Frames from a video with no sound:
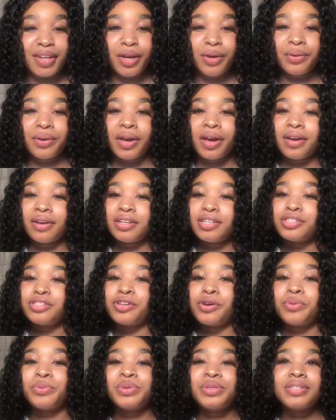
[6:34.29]
Okay,
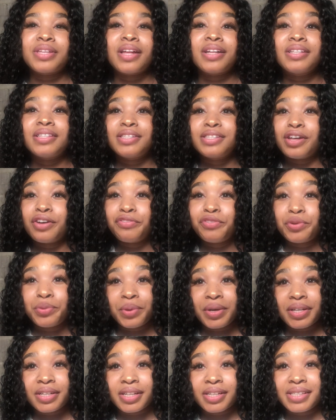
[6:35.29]
so we said
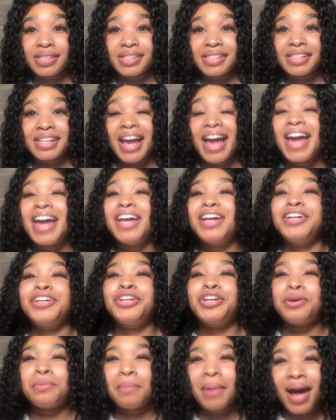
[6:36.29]
self-awareness and
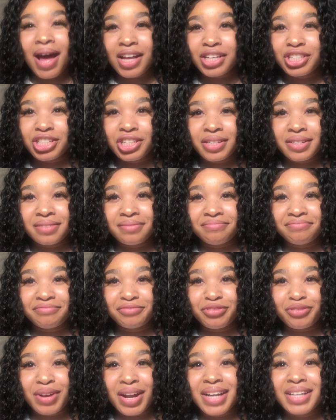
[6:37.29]
your passion,
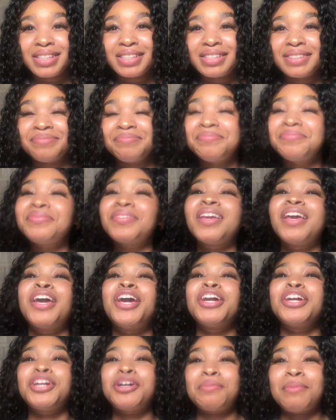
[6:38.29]
right?
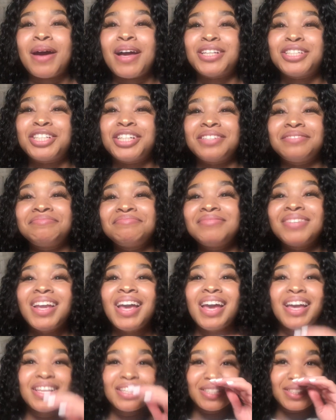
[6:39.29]
Your passion.
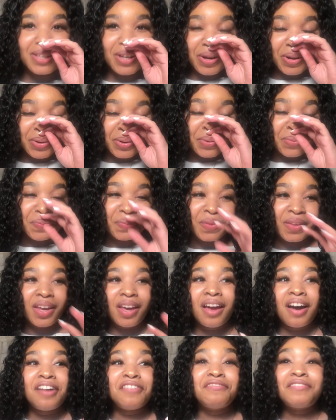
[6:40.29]
So
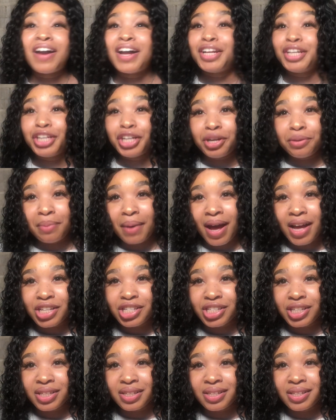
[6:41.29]
finding your
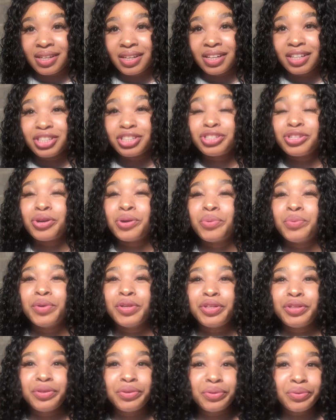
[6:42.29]
passion. So
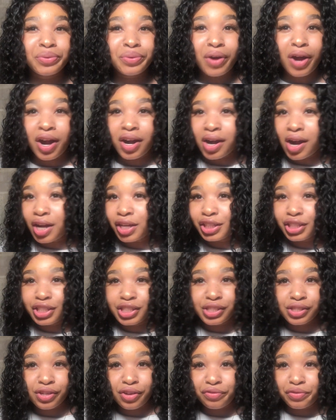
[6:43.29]
when you are on your
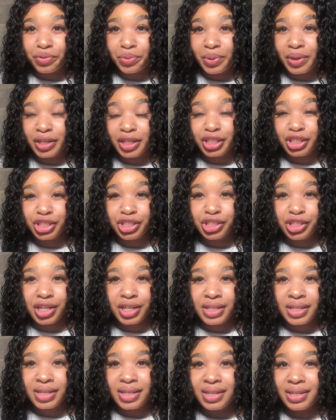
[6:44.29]
self-awareness
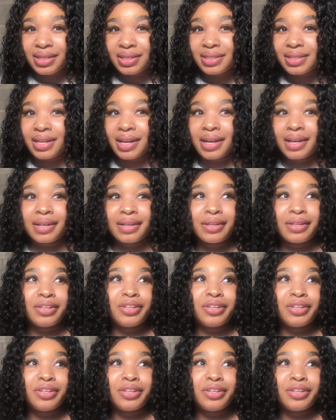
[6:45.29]
journey, it's like